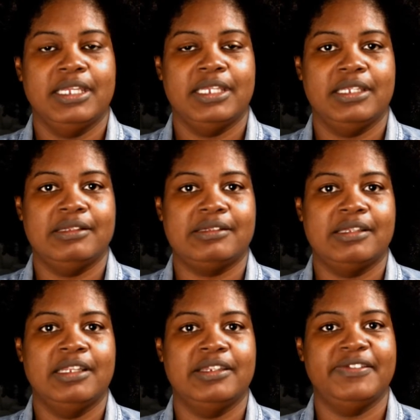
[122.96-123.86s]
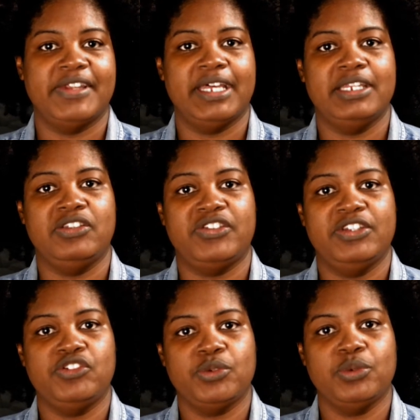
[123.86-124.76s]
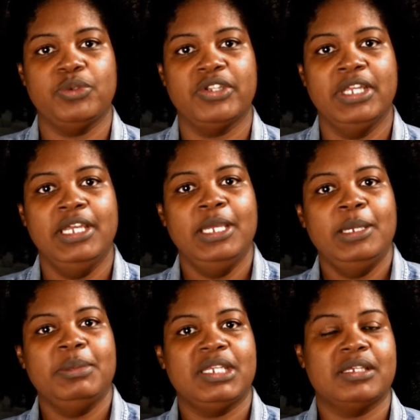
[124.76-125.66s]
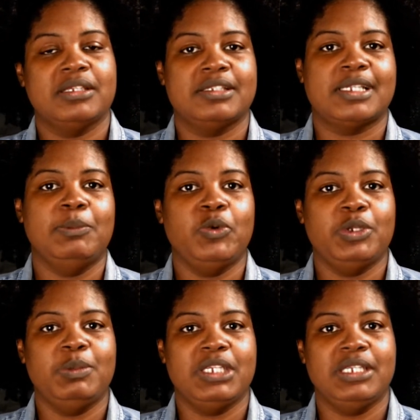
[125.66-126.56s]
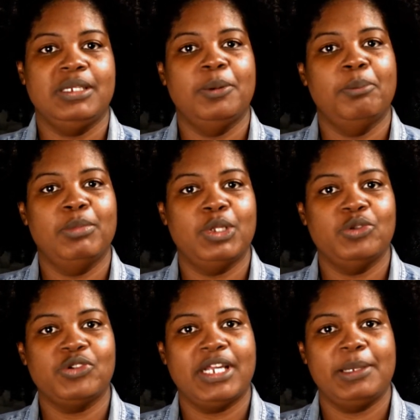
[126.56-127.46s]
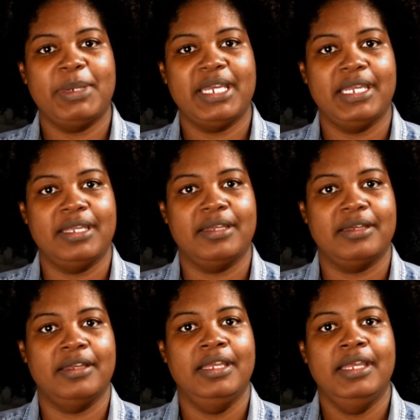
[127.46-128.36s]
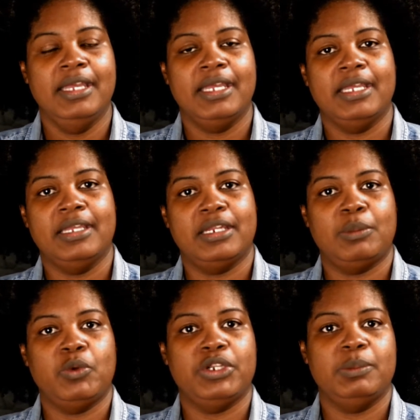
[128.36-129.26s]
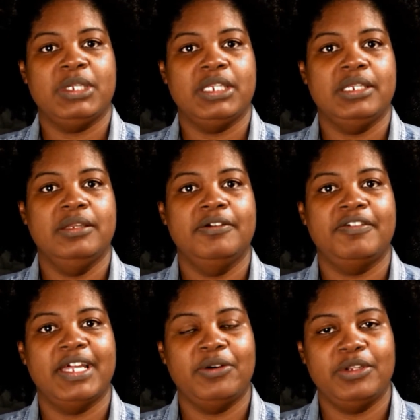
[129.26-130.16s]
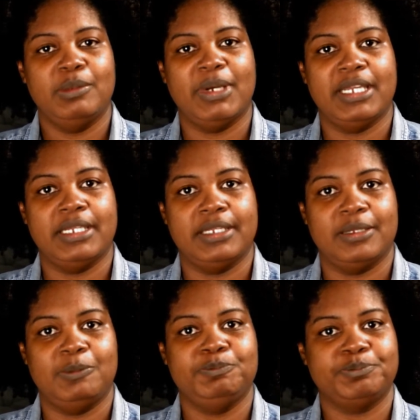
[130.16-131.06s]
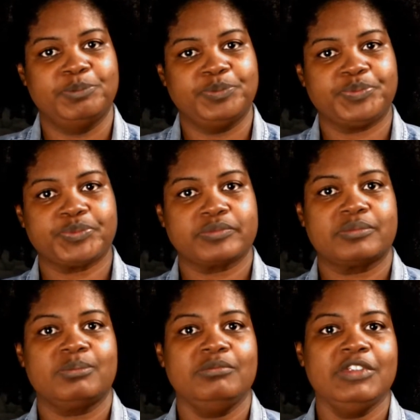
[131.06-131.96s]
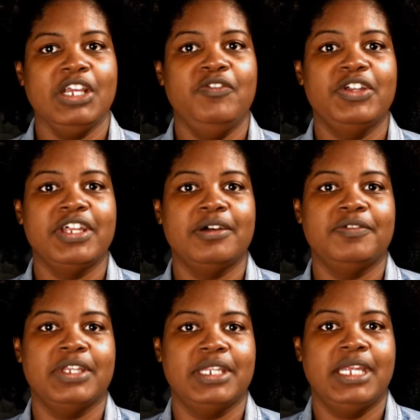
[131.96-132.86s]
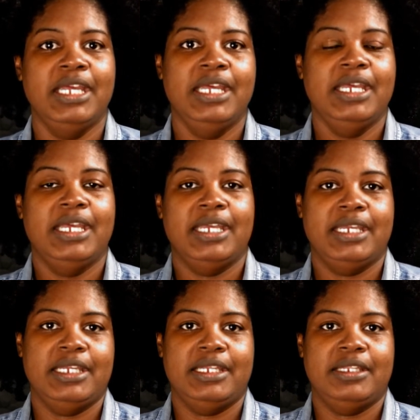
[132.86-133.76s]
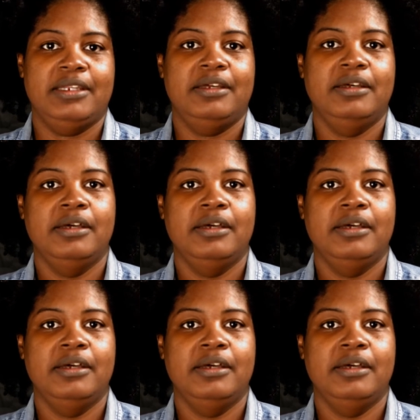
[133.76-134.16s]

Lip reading: is Design Essentials, because I'm going to be blow drying my hair and I'm going to be flat ironing my hair for the event. And